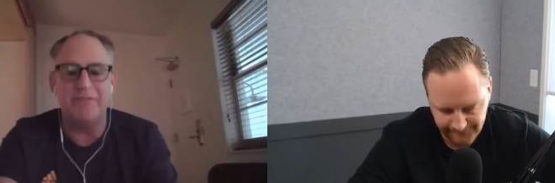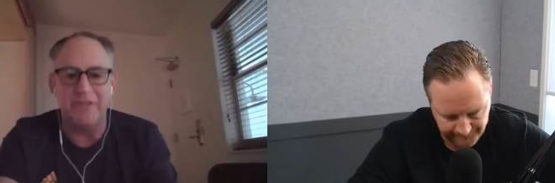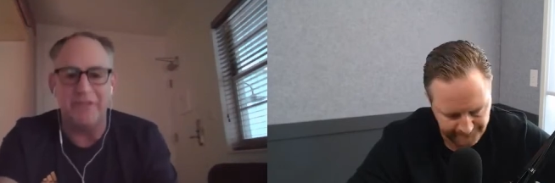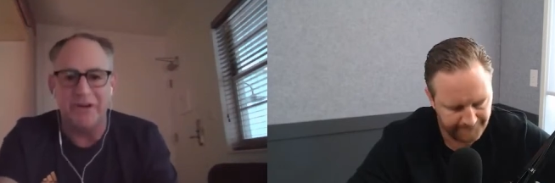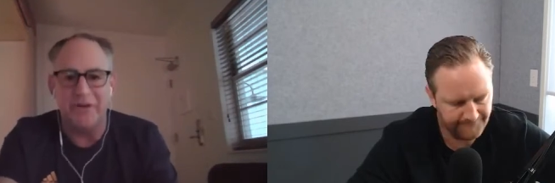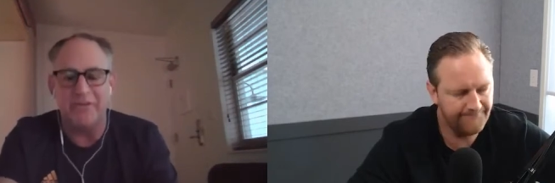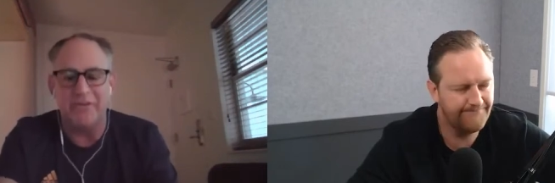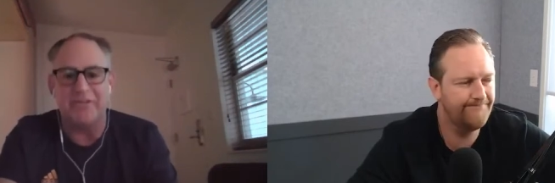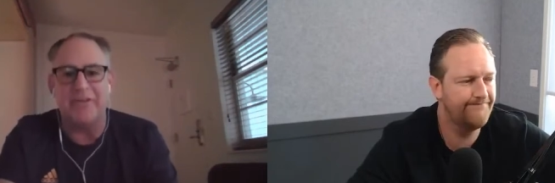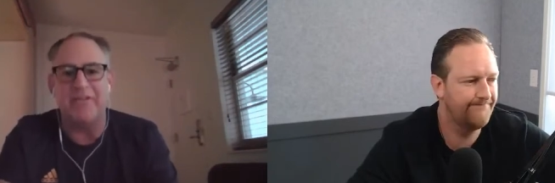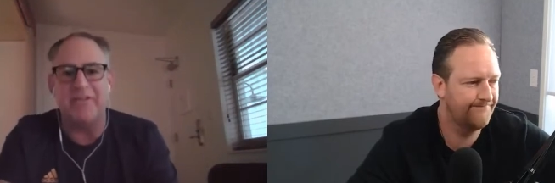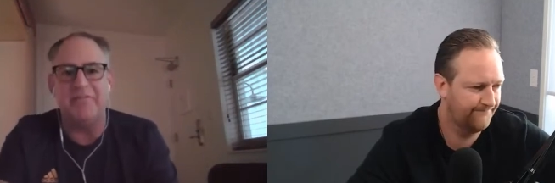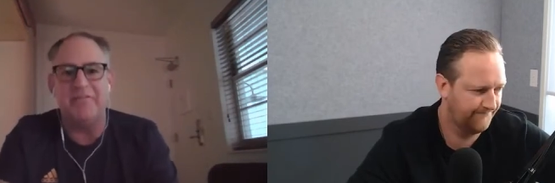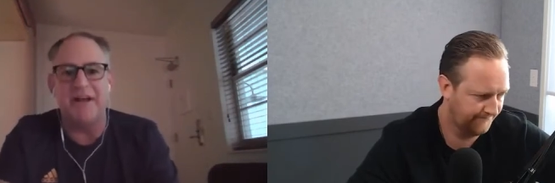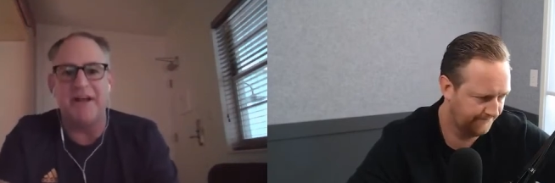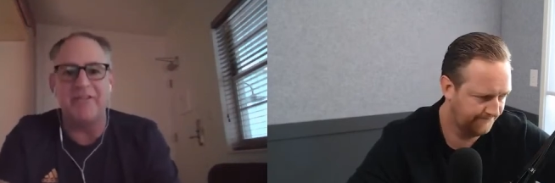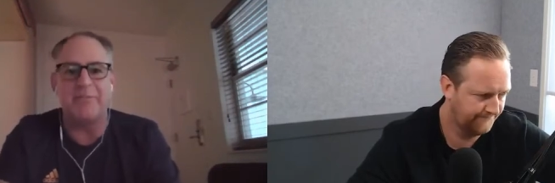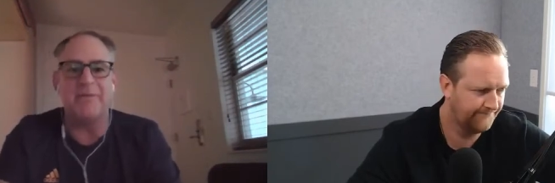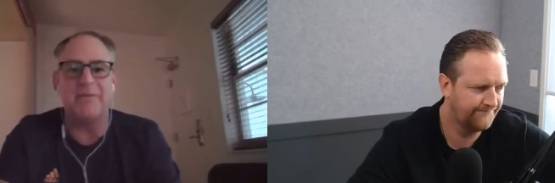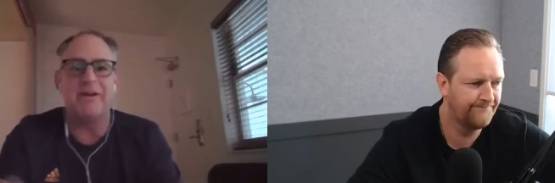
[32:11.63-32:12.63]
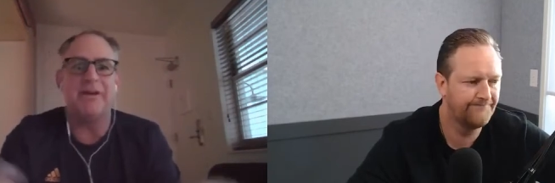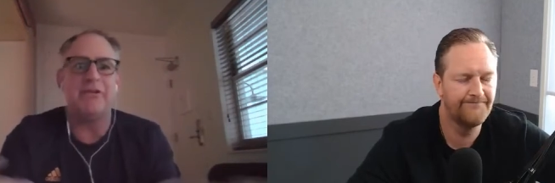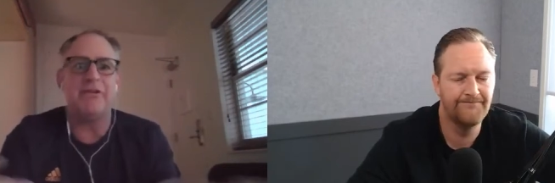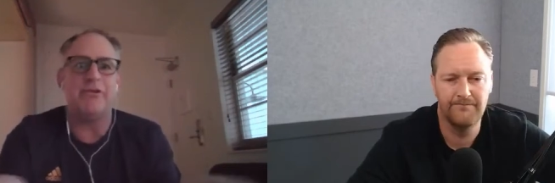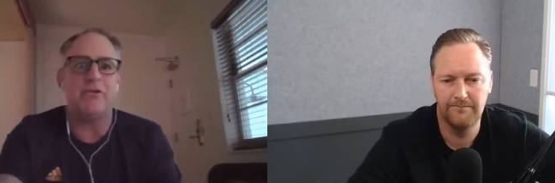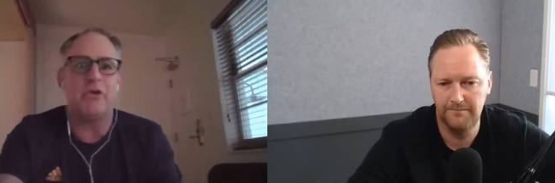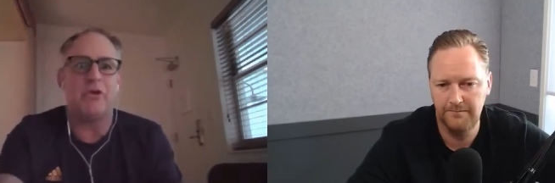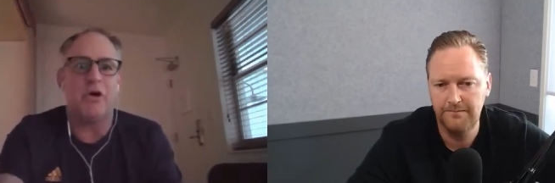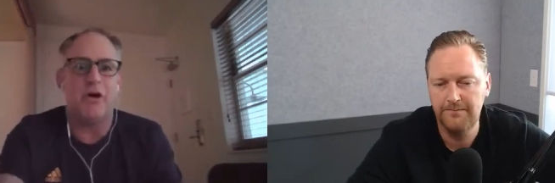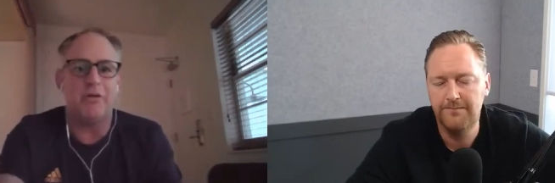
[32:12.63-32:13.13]
Speaker 1: revenue. It's an investment in
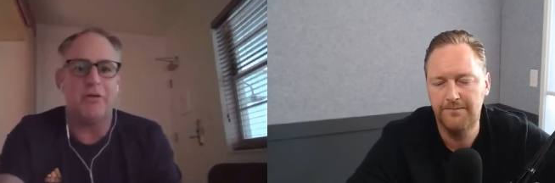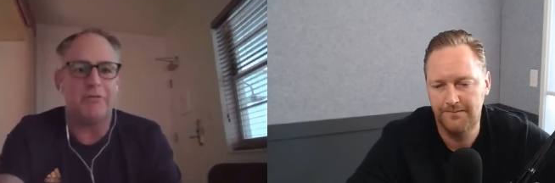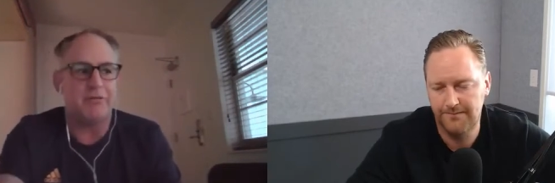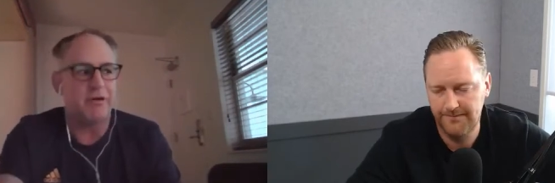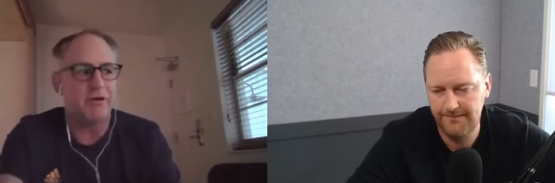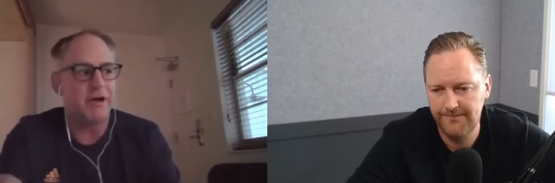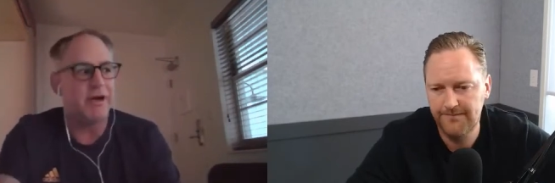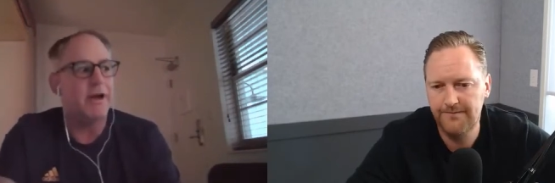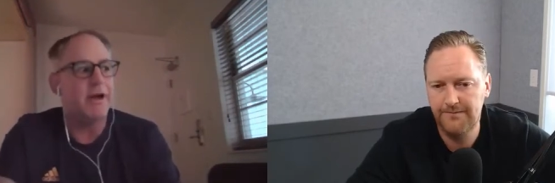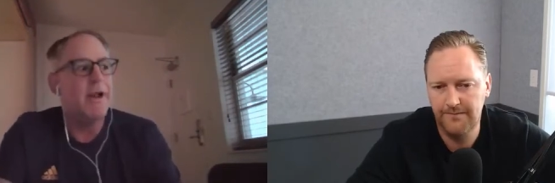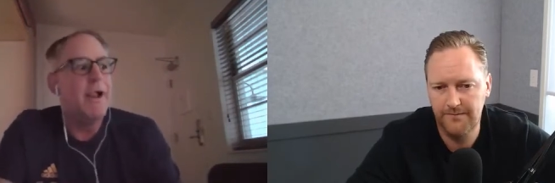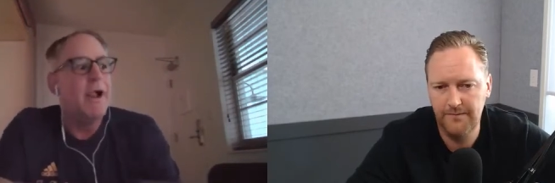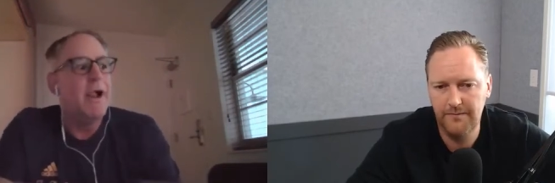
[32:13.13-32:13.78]
your offering.